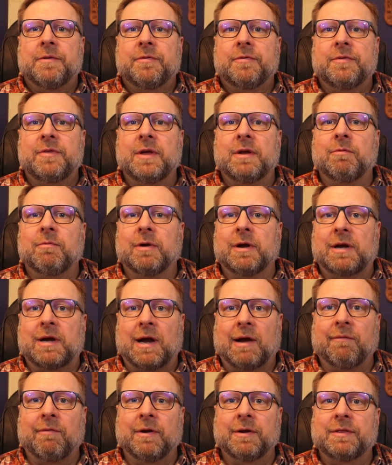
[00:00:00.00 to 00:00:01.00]
then
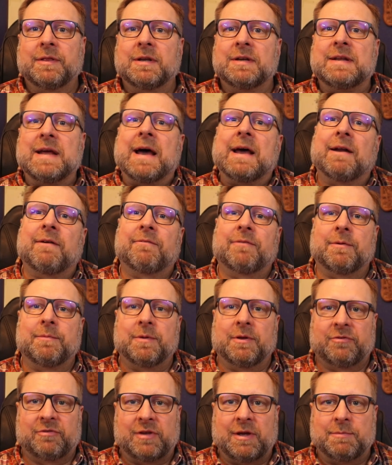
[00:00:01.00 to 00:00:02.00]
recovering the data from
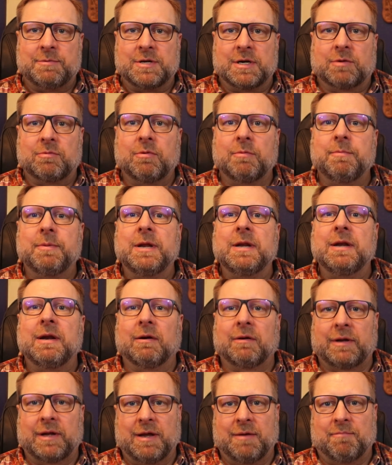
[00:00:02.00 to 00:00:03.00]
the subject would be
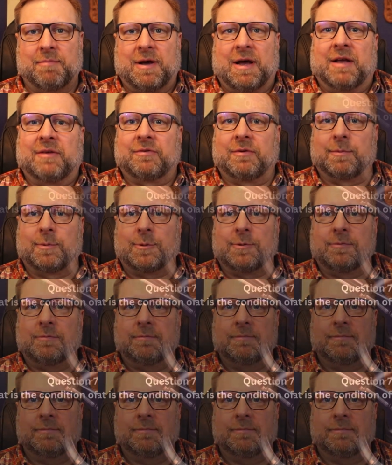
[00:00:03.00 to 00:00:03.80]
nearly impossible.